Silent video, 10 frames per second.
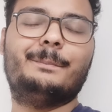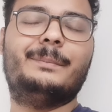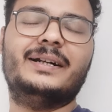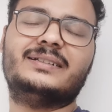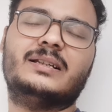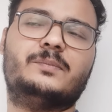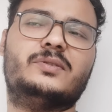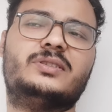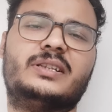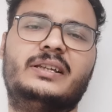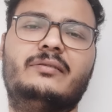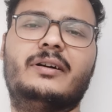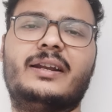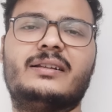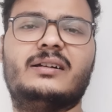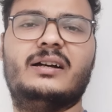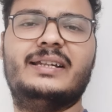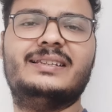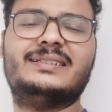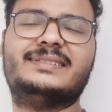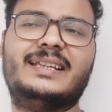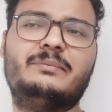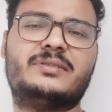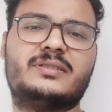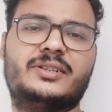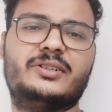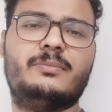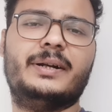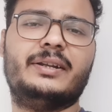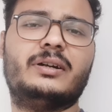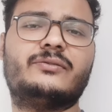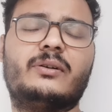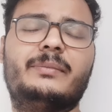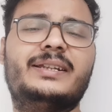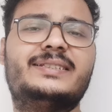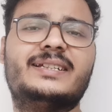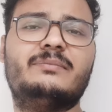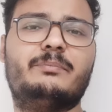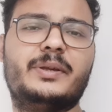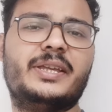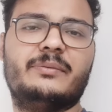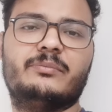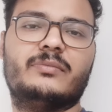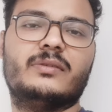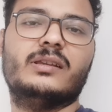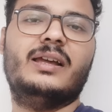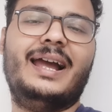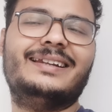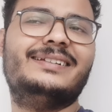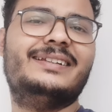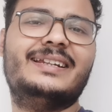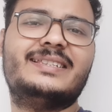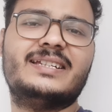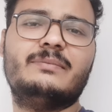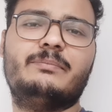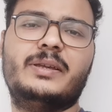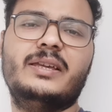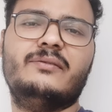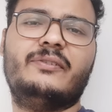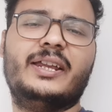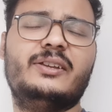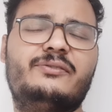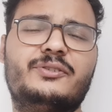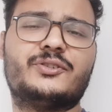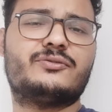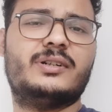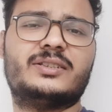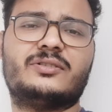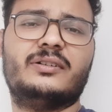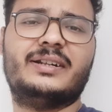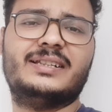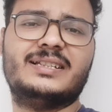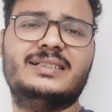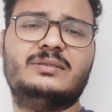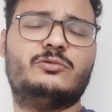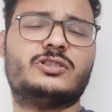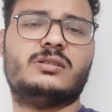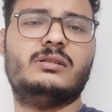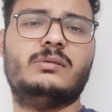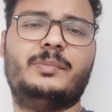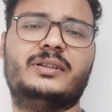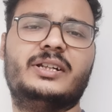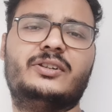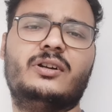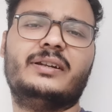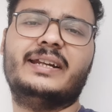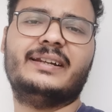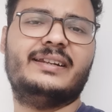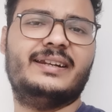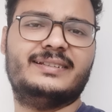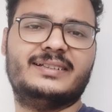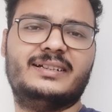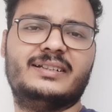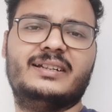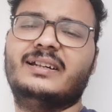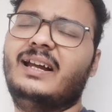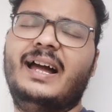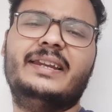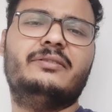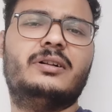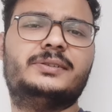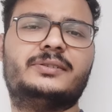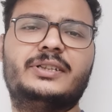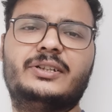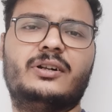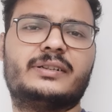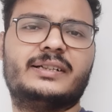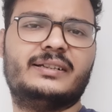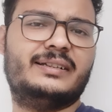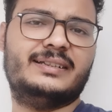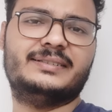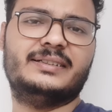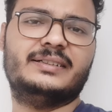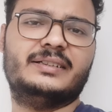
But suppose you are in the same scenario, but you are from region B, and in region B very few students got results, most of the people did not get any result, and you also did not get any result.